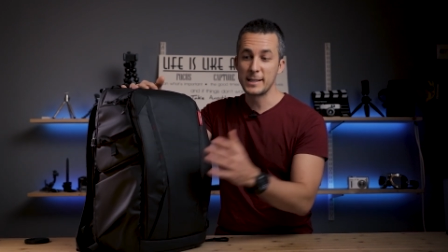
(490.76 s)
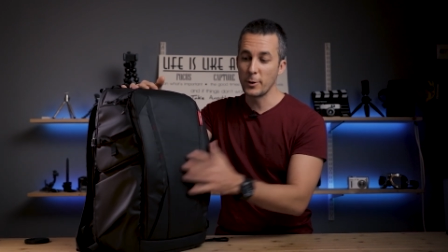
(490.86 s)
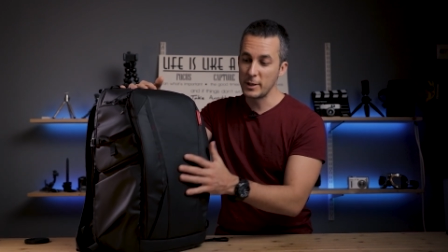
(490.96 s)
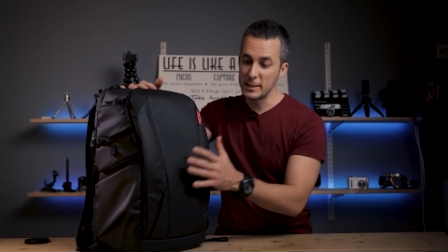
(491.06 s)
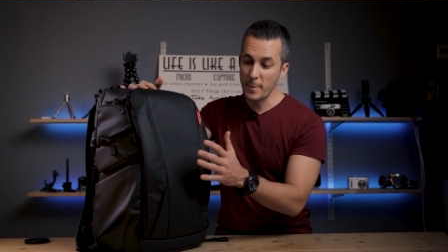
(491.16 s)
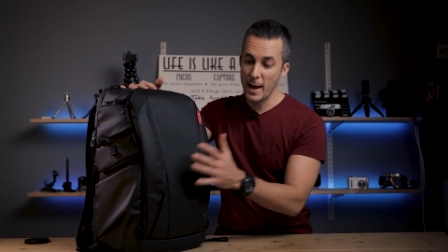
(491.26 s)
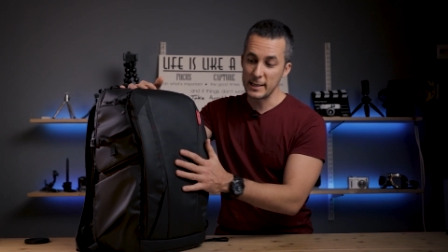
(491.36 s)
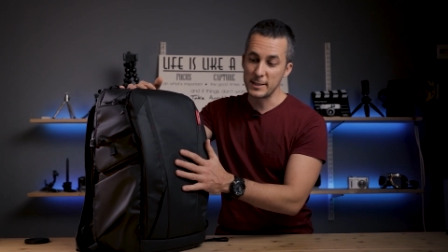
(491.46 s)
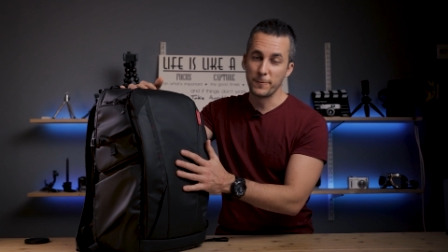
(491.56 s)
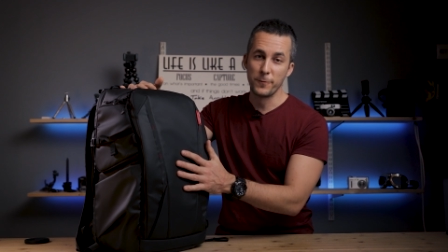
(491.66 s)
saw, this
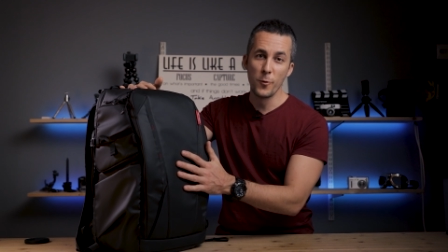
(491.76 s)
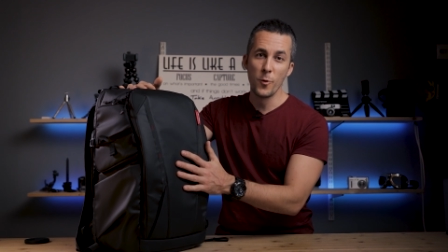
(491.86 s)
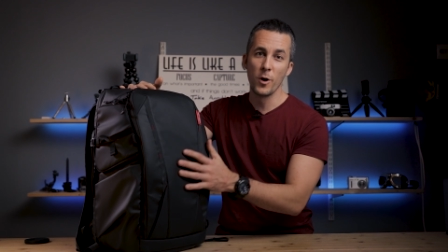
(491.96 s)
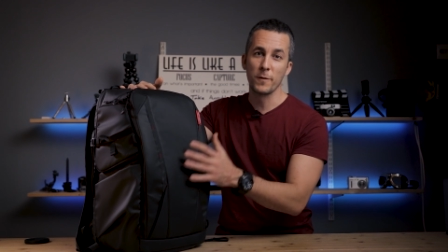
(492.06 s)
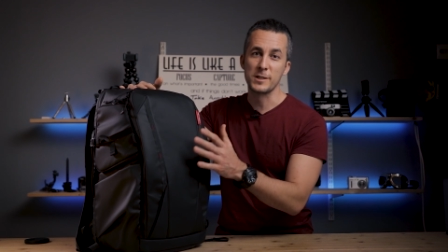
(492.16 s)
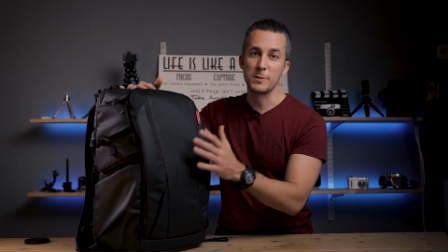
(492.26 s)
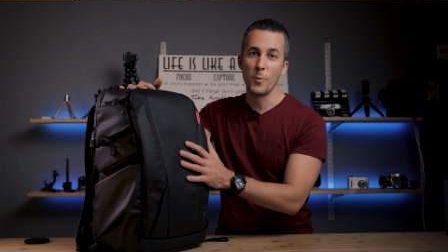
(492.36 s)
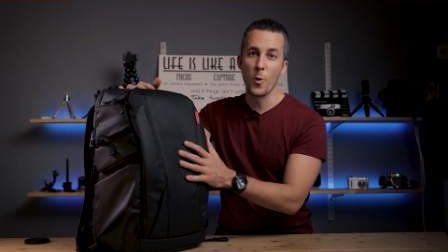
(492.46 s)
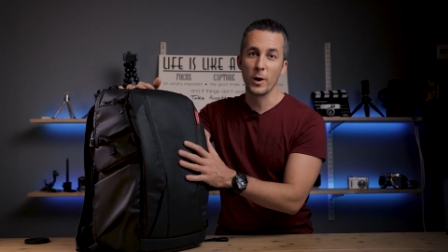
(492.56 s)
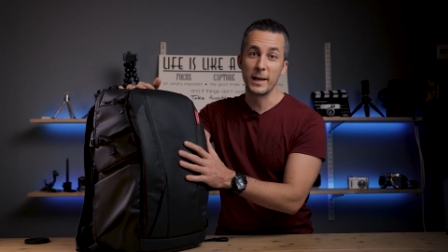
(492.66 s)
bag is full of
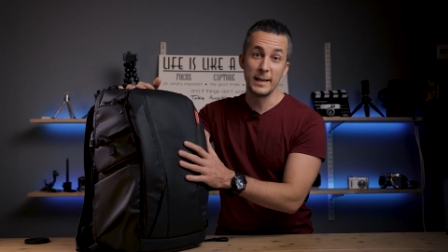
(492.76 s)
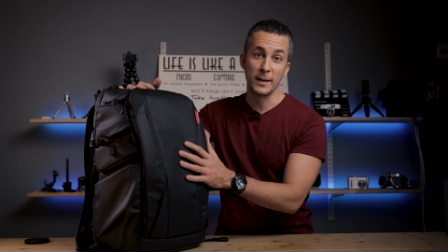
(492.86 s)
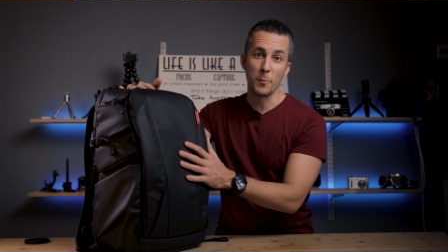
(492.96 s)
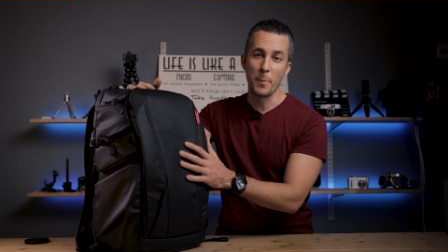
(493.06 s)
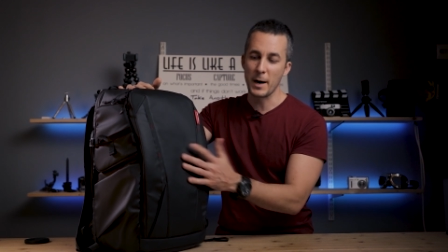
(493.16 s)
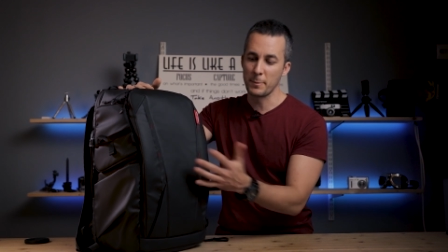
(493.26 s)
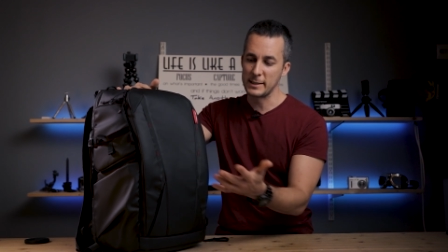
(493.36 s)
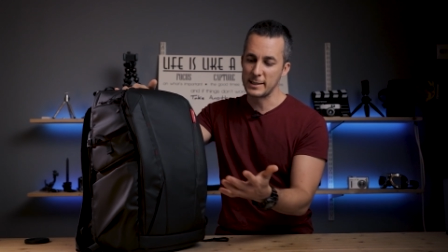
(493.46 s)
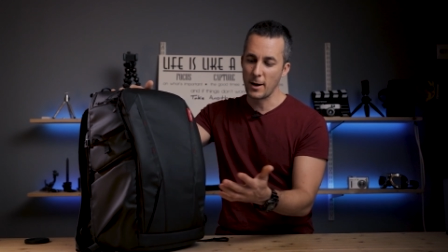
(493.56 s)
small hidden compartments.